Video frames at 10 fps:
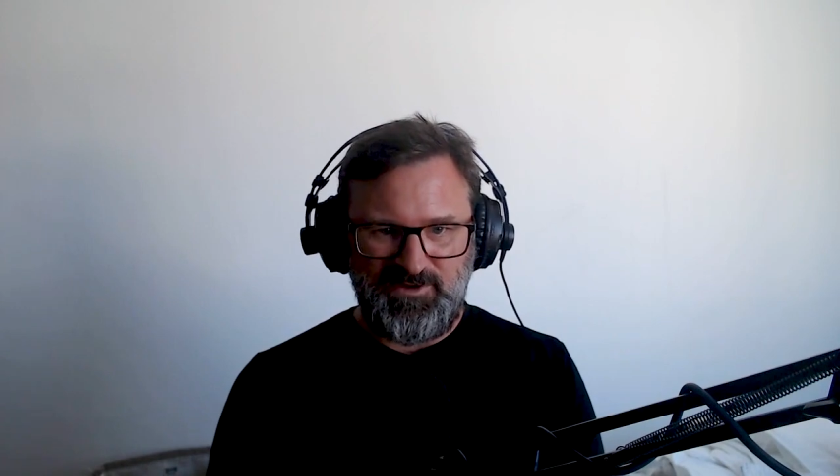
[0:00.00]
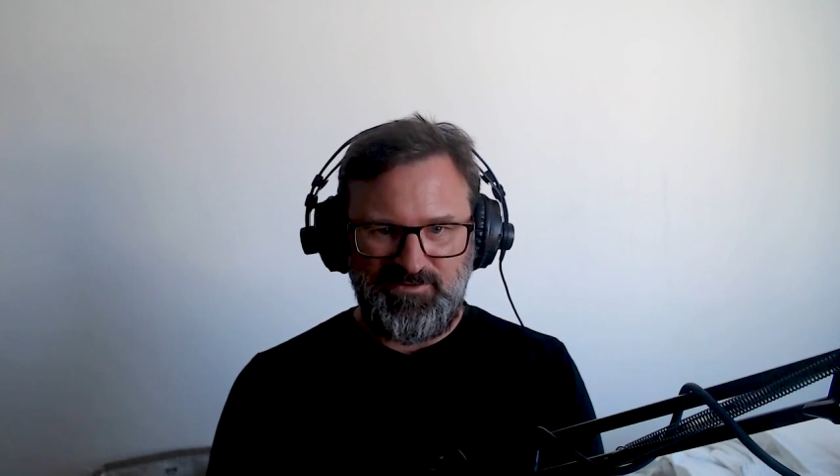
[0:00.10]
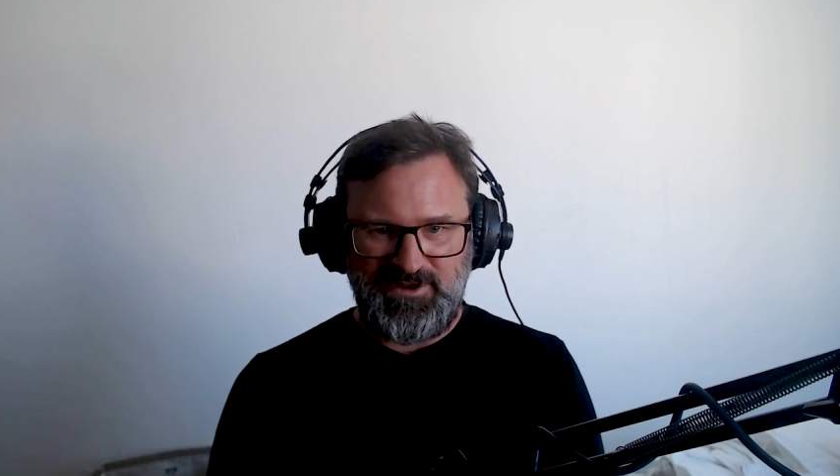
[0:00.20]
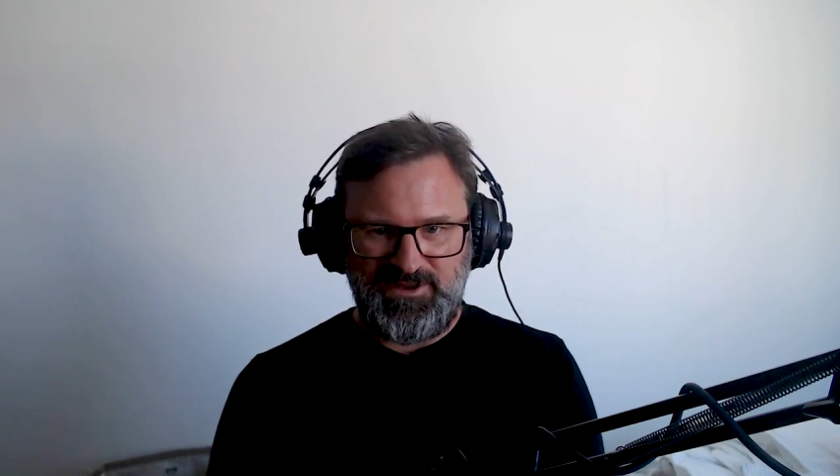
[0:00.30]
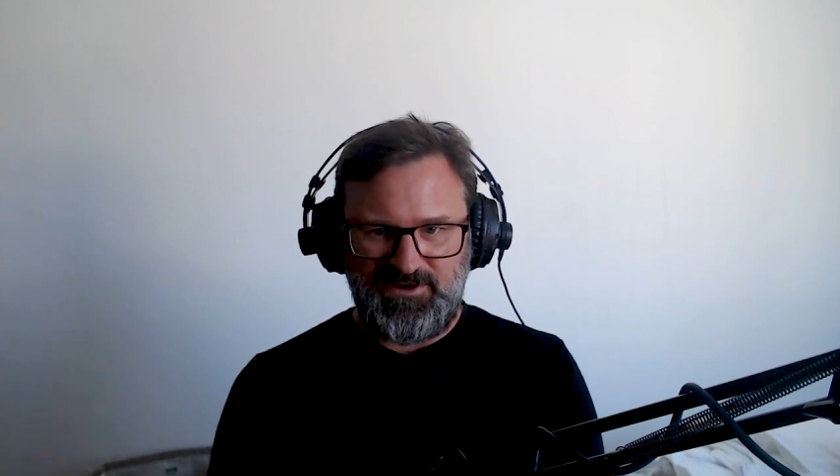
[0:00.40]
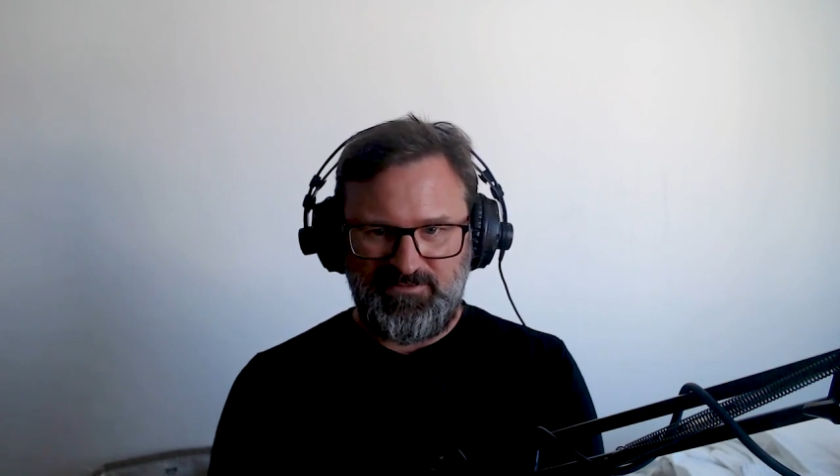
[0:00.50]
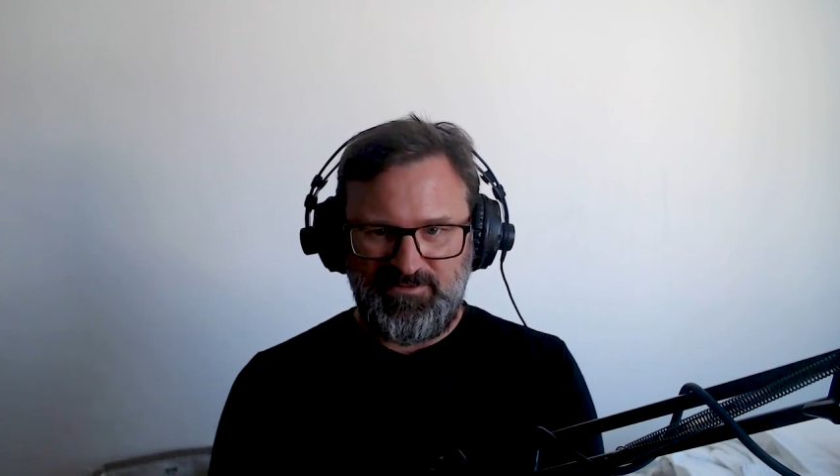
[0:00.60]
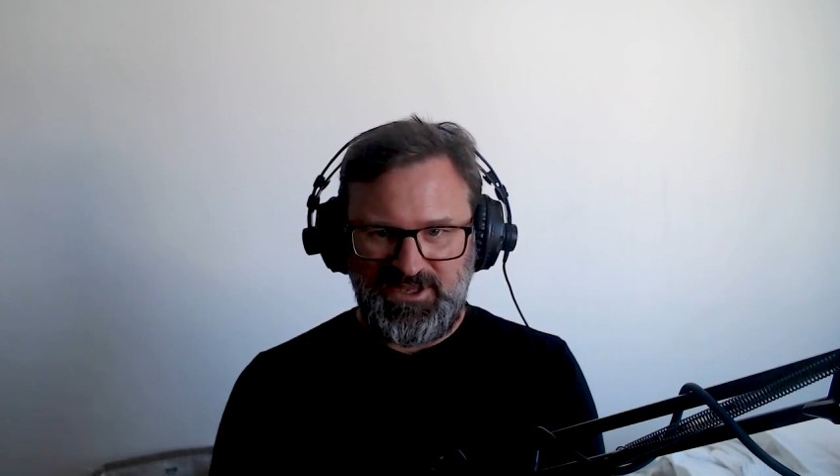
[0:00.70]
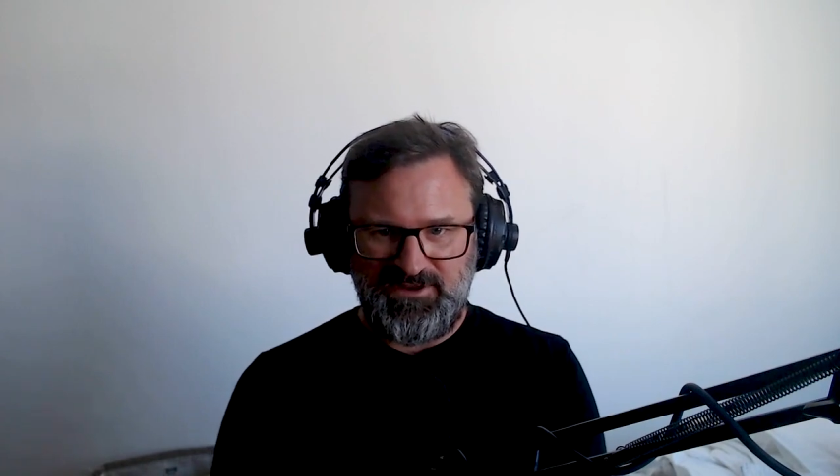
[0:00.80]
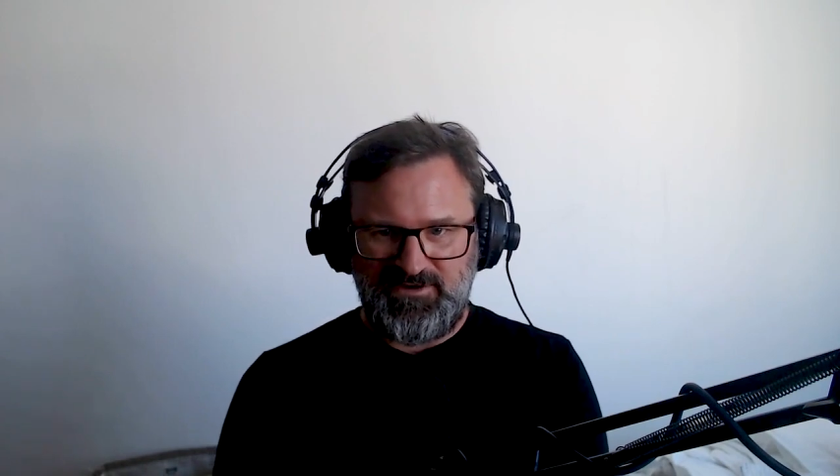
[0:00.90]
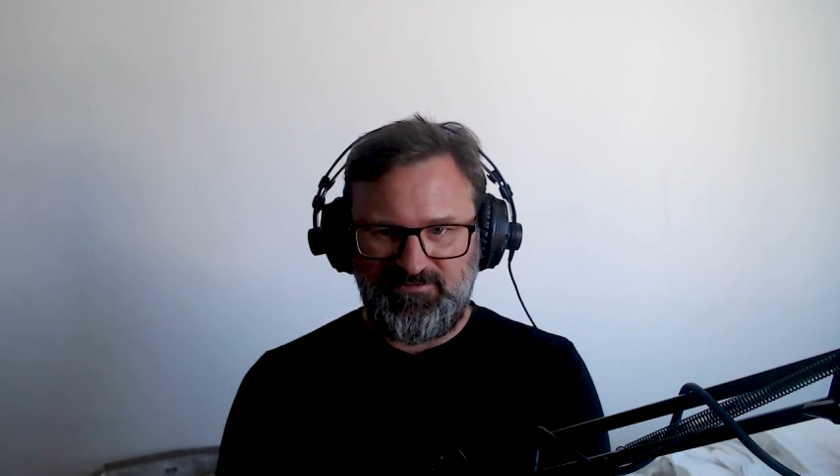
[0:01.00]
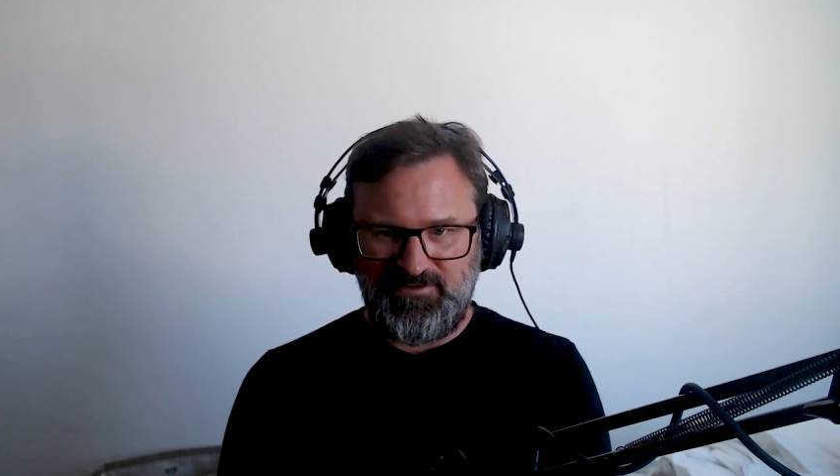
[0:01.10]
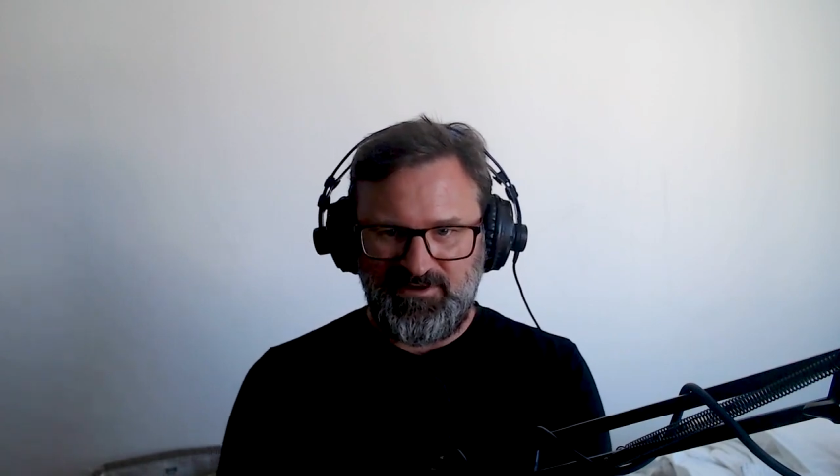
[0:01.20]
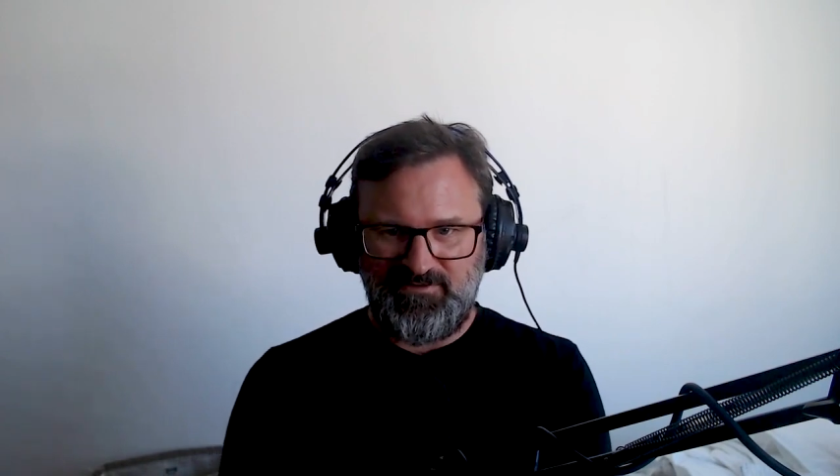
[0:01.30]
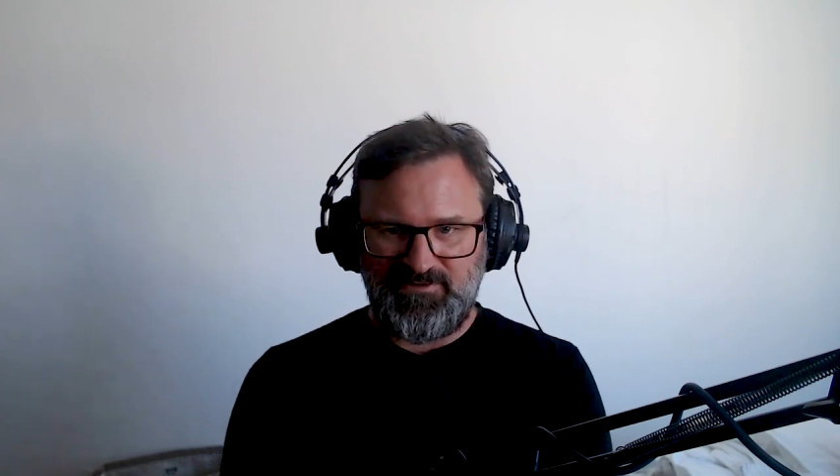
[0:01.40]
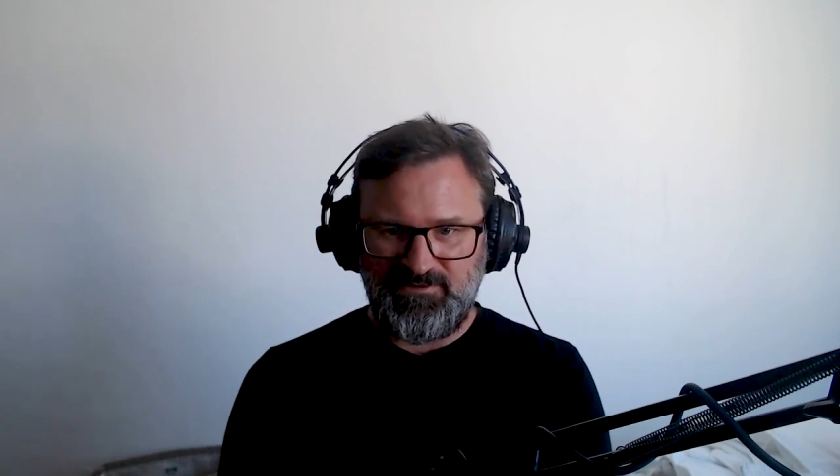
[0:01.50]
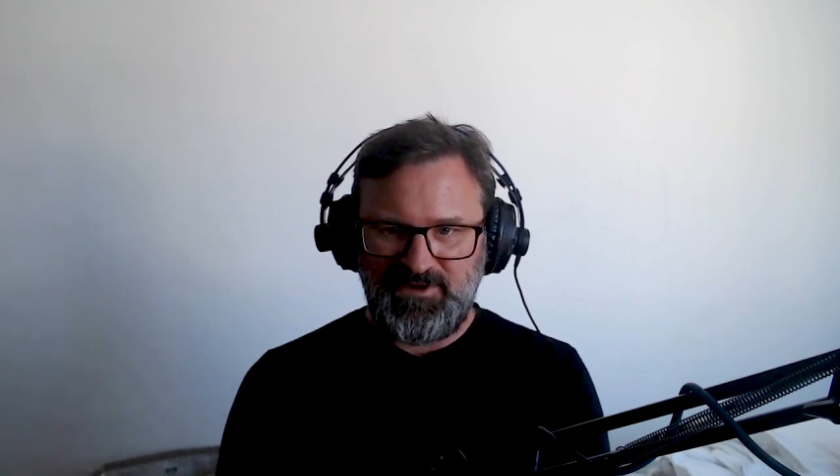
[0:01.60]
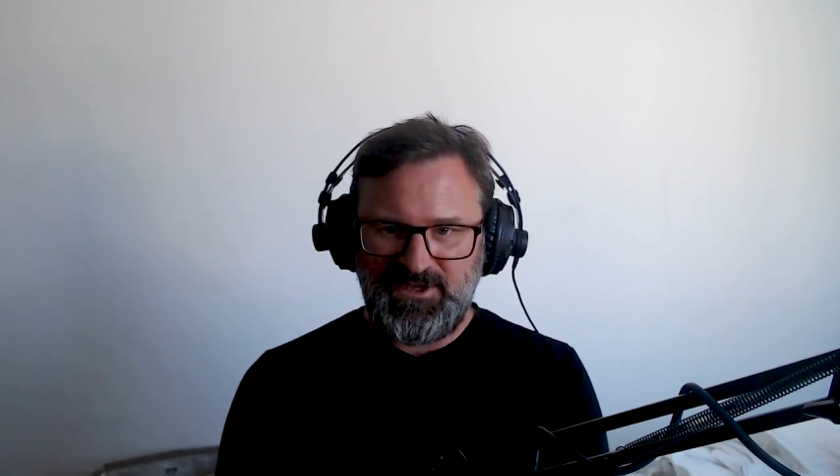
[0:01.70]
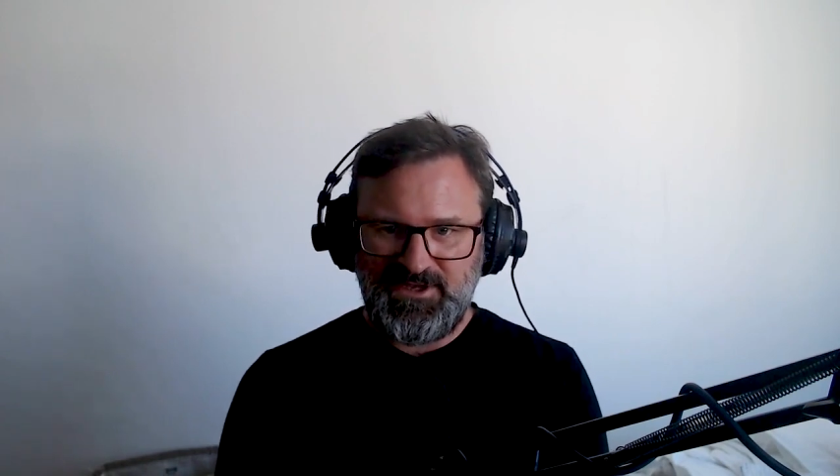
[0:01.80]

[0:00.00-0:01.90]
probably be there forever.